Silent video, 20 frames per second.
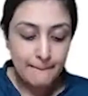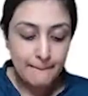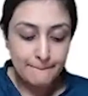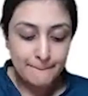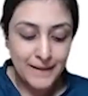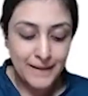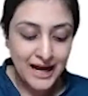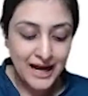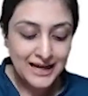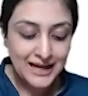
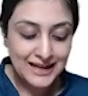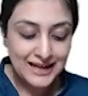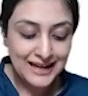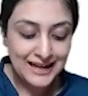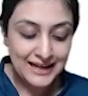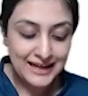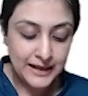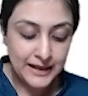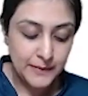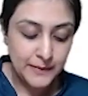My
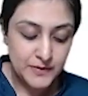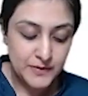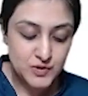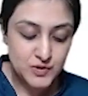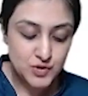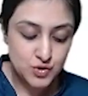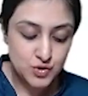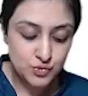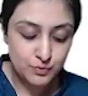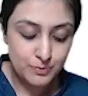aim
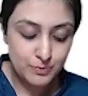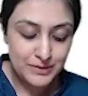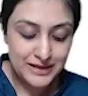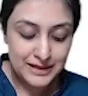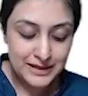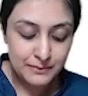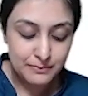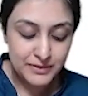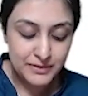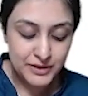is to
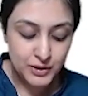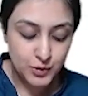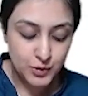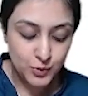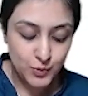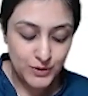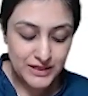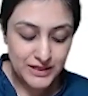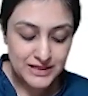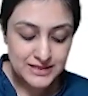be
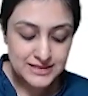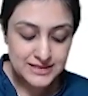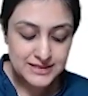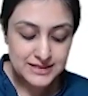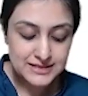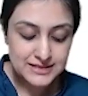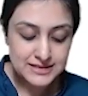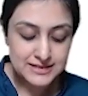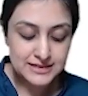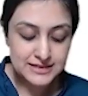between
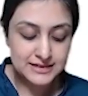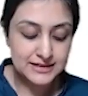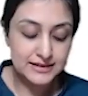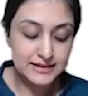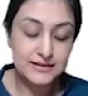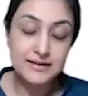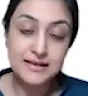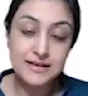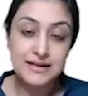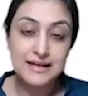60
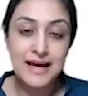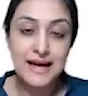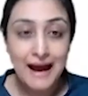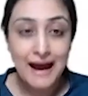degree